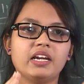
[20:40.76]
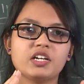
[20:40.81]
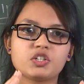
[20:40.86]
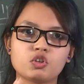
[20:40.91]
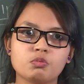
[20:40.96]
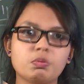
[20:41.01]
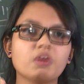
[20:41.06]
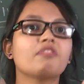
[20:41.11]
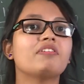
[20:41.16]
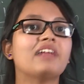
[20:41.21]
it
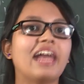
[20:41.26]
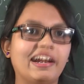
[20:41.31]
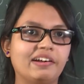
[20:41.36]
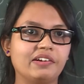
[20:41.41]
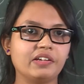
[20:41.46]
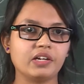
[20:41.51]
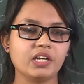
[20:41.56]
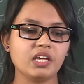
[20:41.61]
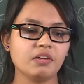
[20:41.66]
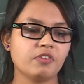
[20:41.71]
should be
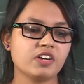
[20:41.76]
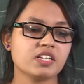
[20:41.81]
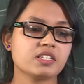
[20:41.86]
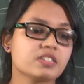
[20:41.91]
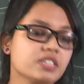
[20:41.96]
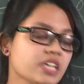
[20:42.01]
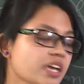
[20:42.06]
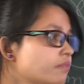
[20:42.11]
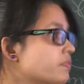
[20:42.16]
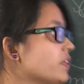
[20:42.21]
flatter. If it is
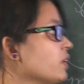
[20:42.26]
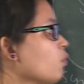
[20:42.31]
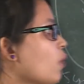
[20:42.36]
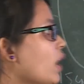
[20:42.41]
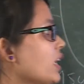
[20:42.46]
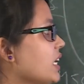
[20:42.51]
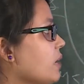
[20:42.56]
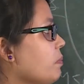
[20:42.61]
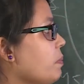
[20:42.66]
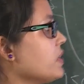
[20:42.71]
stiff, then
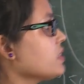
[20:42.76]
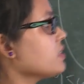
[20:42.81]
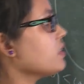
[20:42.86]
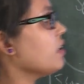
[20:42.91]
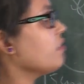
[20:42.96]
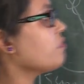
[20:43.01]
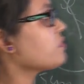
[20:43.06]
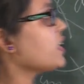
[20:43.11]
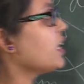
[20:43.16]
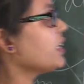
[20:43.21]
what happens?
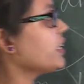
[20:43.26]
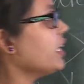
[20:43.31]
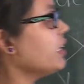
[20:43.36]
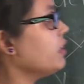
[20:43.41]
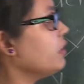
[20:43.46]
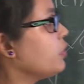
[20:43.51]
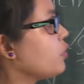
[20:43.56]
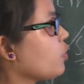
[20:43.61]
If sudden